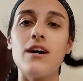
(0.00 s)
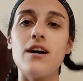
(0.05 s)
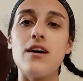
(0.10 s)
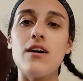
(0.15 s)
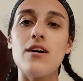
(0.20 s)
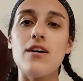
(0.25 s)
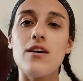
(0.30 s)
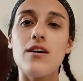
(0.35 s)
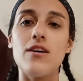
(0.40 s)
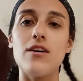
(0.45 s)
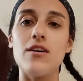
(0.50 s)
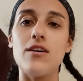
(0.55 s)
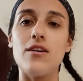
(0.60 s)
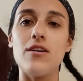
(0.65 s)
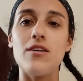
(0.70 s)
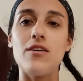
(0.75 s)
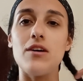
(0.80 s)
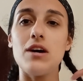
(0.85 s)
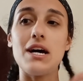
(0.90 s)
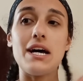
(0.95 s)

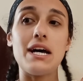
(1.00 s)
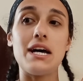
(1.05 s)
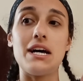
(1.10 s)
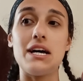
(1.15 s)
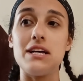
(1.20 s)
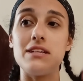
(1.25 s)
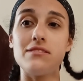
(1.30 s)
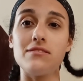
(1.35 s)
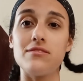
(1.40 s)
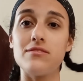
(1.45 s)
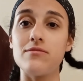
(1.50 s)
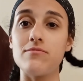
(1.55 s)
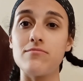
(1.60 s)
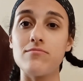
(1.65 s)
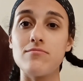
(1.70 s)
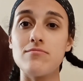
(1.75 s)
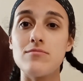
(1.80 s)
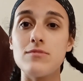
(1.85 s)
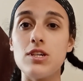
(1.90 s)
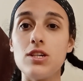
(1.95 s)
And
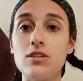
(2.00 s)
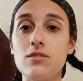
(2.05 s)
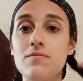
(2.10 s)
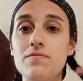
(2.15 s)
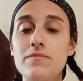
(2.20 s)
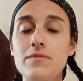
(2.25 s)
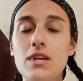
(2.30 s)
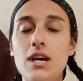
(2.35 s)
yeah,